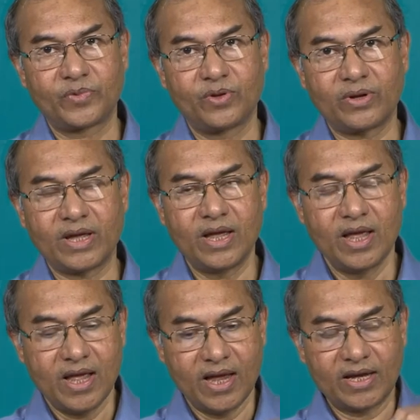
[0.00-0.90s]
okay
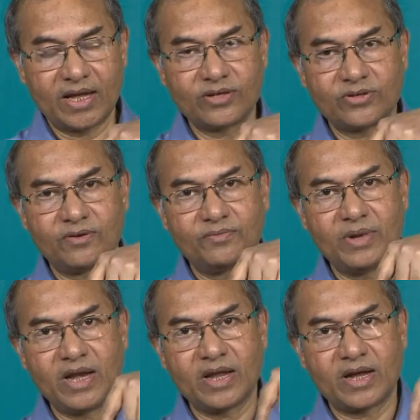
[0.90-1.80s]
in case of
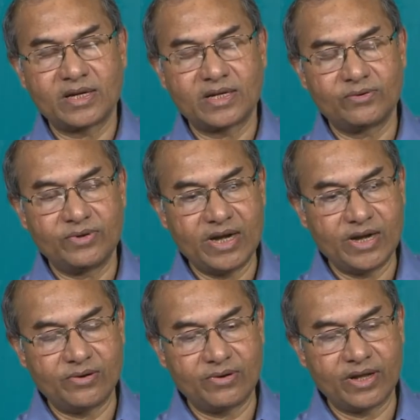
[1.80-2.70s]
milling cutter we
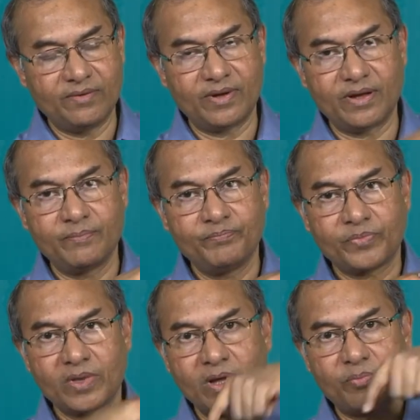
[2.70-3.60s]
need to give a
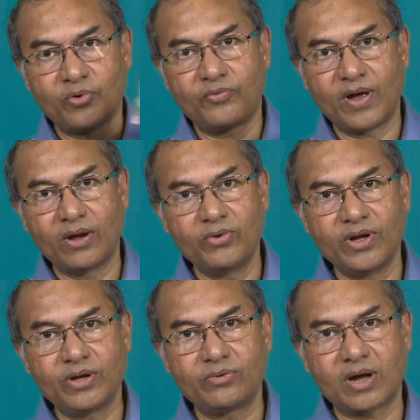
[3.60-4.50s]
profile we
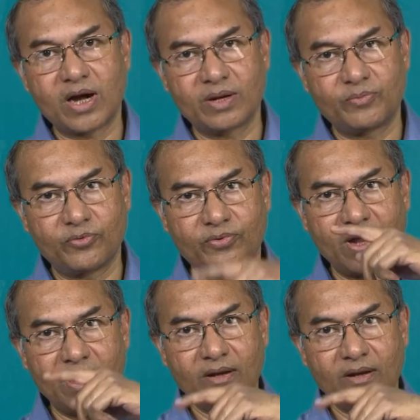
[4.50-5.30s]
need to cut a profile